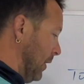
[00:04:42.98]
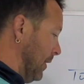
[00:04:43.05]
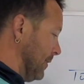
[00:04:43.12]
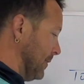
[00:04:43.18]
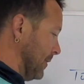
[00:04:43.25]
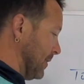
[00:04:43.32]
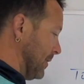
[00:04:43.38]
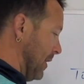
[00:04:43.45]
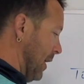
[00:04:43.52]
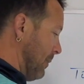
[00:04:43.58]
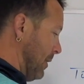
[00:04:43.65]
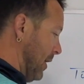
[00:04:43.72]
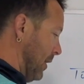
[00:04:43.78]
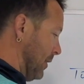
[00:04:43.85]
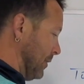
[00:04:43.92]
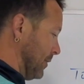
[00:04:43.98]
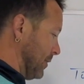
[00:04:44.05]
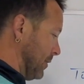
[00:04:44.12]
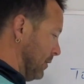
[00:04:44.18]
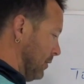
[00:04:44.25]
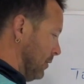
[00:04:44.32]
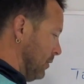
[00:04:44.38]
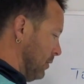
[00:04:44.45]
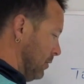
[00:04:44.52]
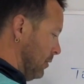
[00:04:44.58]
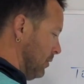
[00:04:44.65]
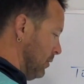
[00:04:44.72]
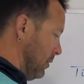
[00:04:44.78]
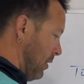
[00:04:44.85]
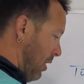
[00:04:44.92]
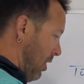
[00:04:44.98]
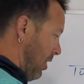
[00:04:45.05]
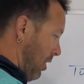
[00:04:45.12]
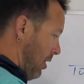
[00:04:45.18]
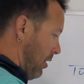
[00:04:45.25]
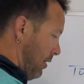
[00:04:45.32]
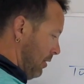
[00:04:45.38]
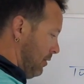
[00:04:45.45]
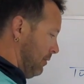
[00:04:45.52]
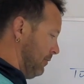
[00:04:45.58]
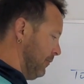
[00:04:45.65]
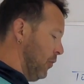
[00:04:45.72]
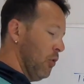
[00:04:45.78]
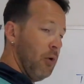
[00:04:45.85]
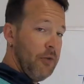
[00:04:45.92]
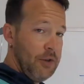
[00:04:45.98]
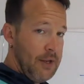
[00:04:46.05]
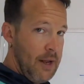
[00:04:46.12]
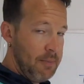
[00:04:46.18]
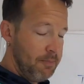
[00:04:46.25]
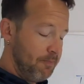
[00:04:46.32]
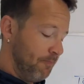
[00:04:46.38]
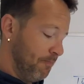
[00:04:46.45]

is the same as 4 over 10.